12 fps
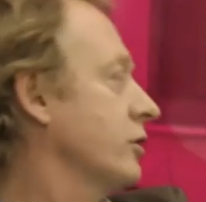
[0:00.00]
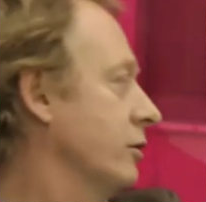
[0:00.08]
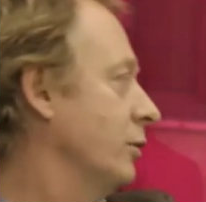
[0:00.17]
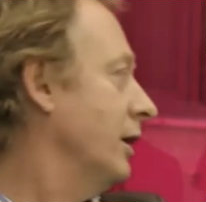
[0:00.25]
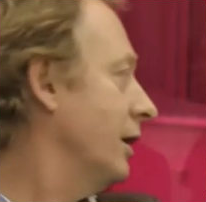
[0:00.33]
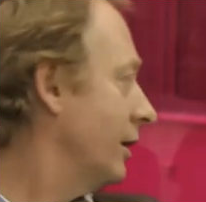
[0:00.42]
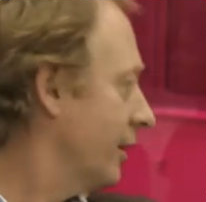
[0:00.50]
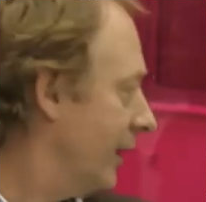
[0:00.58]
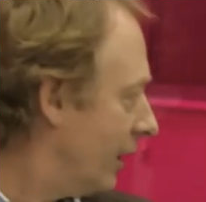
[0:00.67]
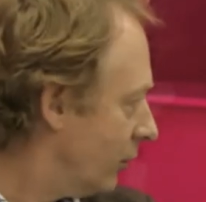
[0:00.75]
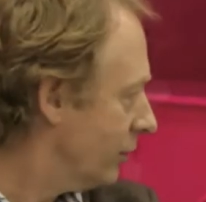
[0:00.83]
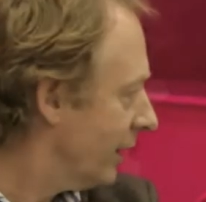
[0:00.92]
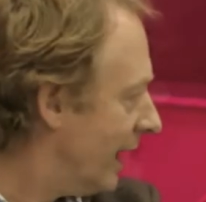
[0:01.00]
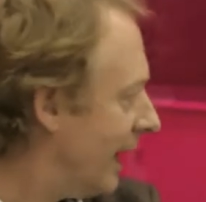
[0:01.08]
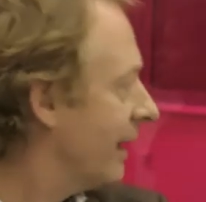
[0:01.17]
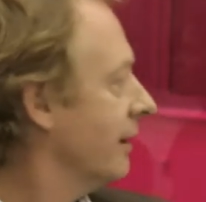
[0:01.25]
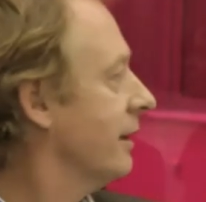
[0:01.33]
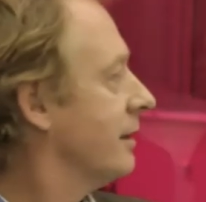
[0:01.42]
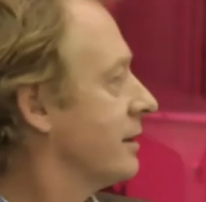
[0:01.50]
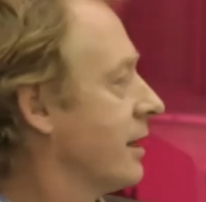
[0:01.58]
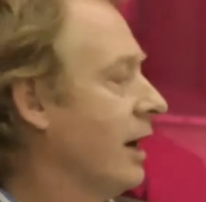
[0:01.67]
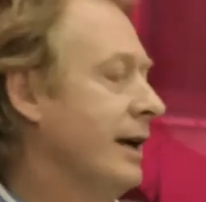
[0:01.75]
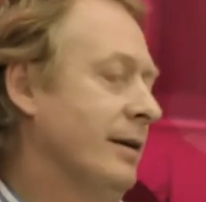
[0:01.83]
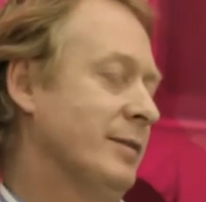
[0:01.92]
to the world and all their
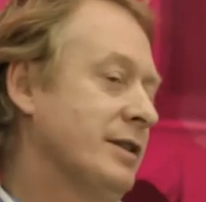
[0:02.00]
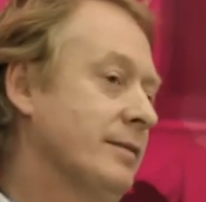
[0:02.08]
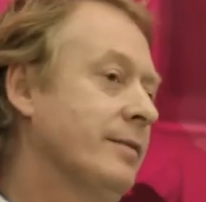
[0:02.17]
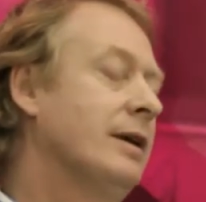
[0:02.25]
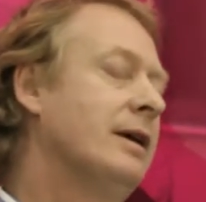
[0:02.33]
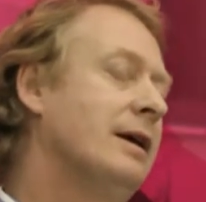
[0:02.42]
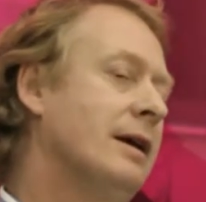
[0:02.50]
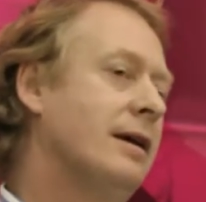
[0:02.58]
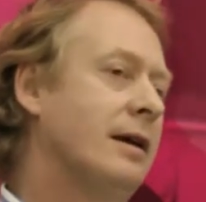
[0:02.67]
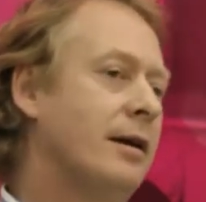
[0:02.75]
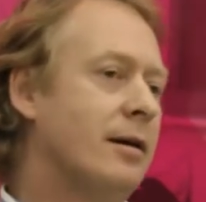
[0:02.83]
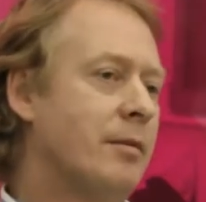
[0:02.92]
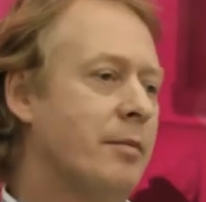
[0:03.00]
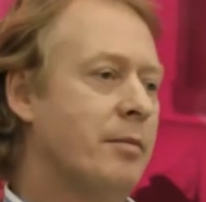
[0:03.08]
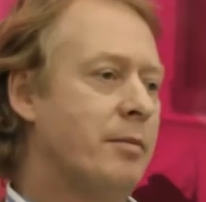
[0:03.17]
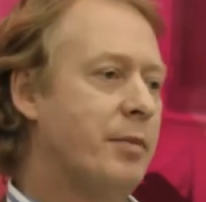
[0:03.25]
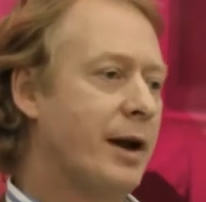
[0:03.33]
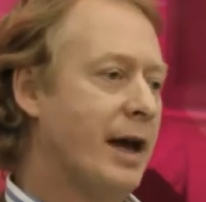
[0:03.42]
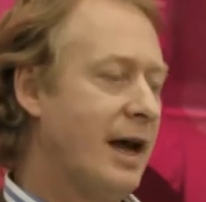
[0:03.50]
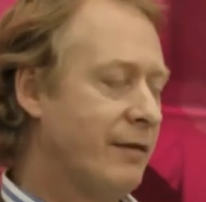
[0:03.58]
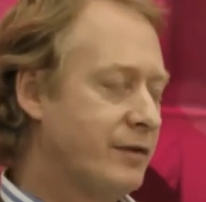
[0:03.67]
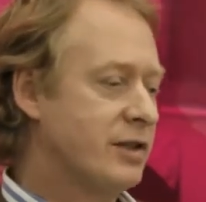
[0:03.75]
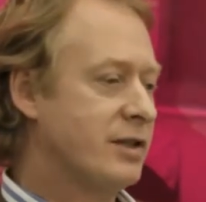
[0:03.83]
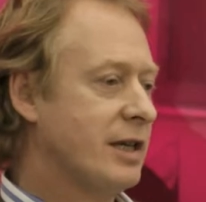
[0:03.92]
dynamism. But I
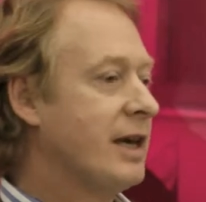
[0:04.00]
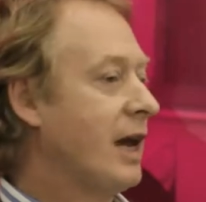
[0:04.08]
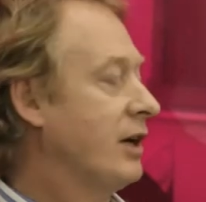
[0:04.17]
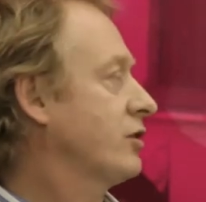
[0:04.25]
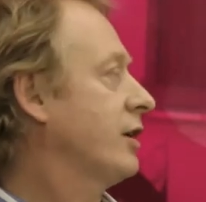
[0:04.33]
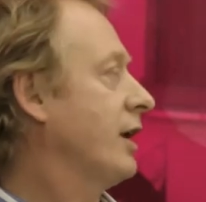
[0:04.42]
have to see cash